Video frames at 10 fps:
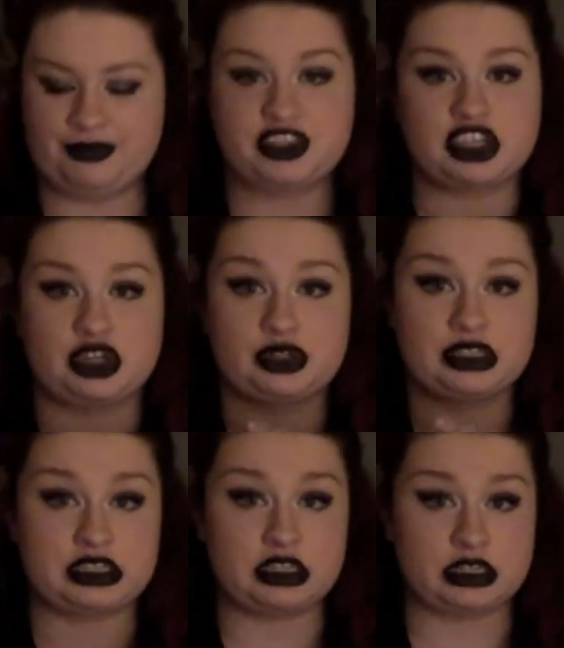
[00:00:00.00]
So
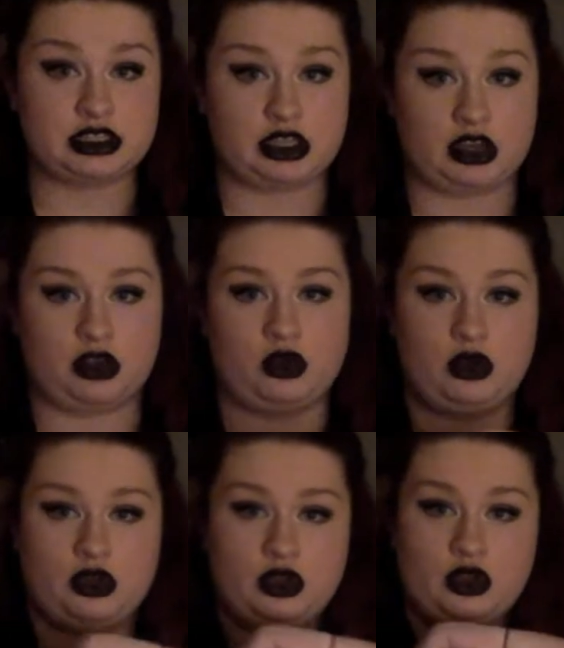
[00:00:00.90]
disco,
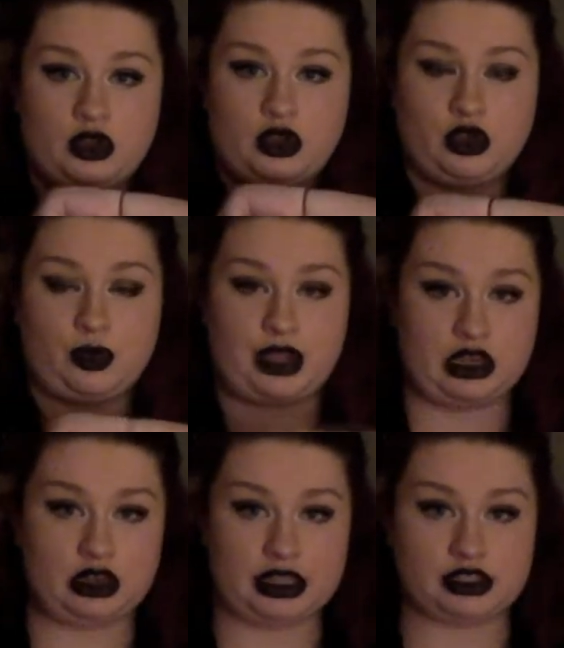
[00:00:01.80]

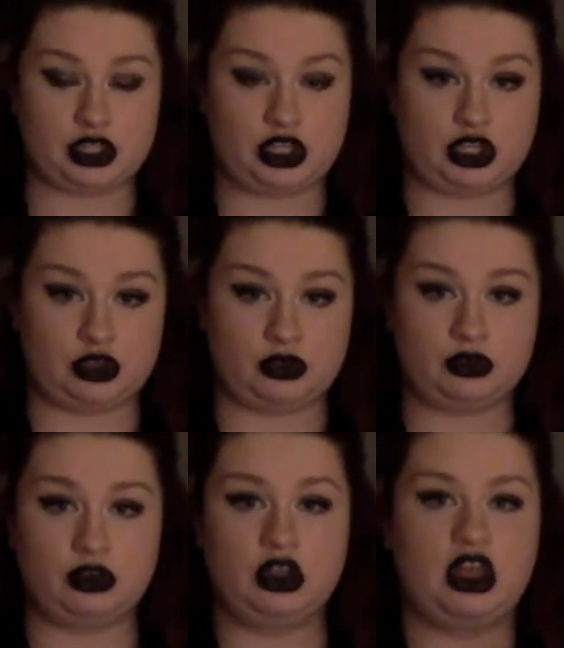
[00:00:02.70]
queen. It's a Q,
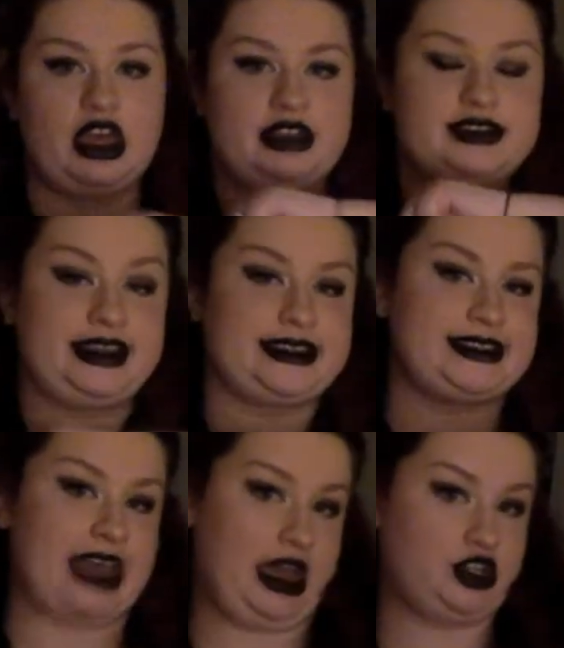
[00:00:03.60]
and it's like a
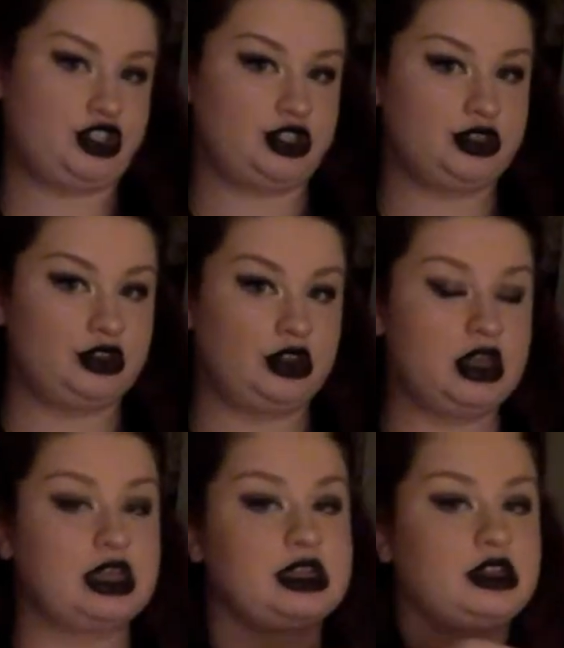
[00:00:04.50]
sash.
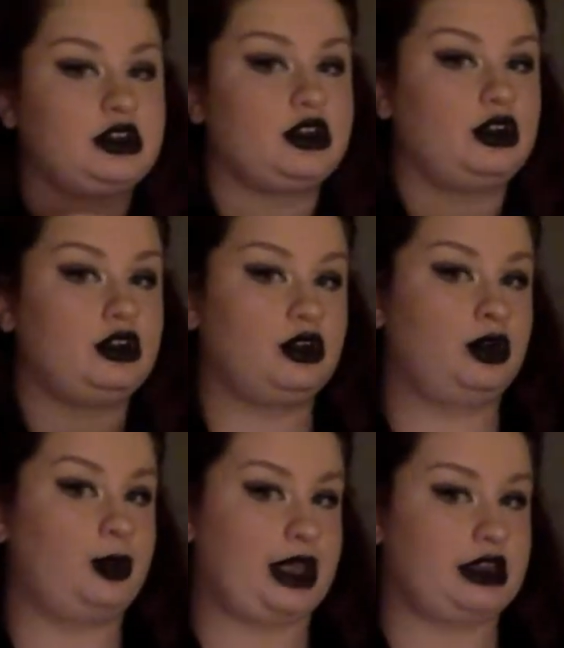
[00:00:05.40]

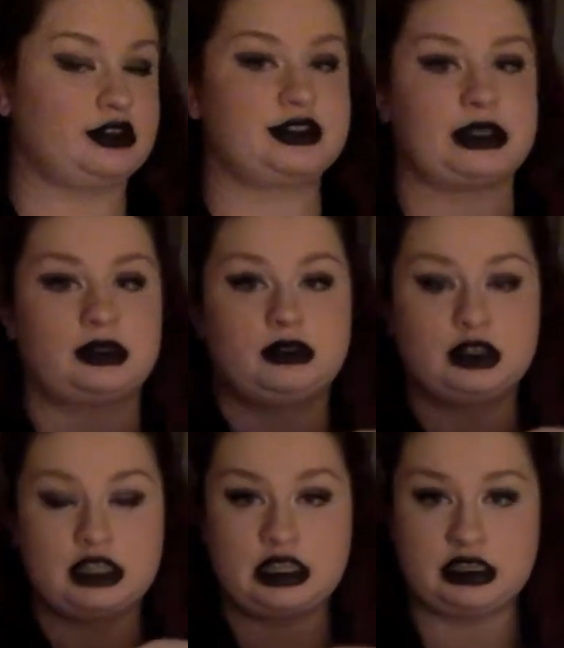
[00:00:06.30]
Queen. So
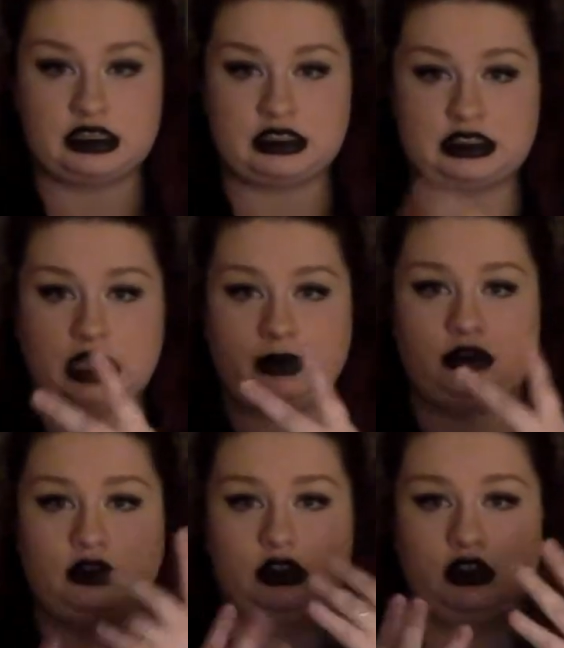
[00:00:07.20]

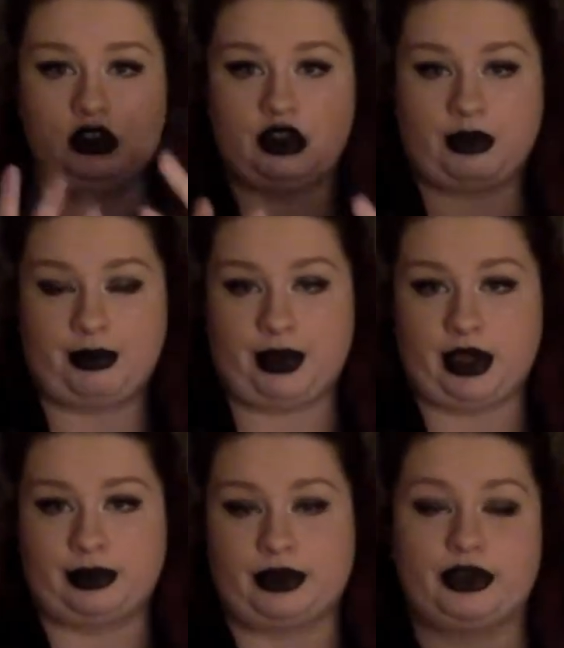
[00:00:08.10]
double,
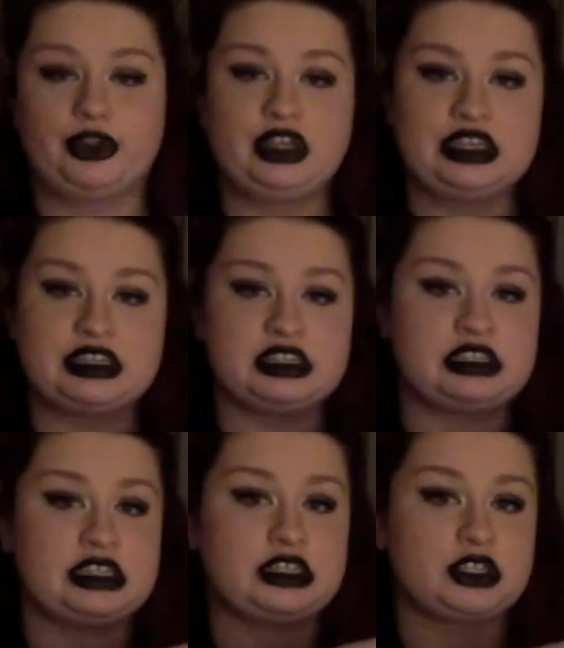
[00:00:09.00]
bubble,
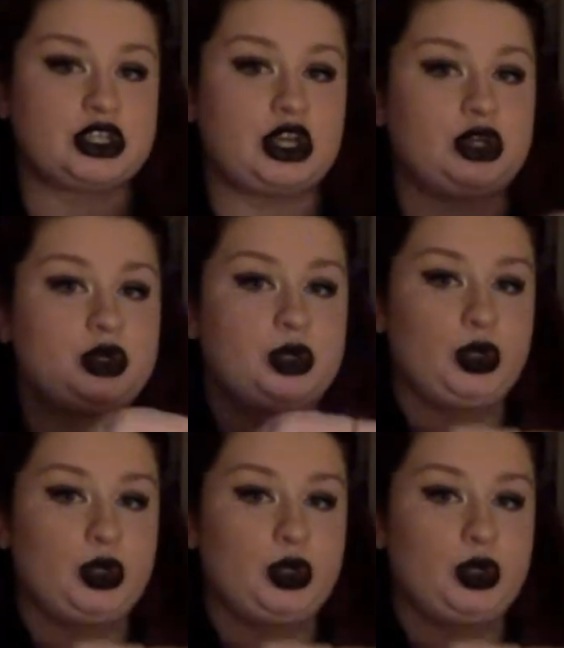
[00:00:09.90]
disco,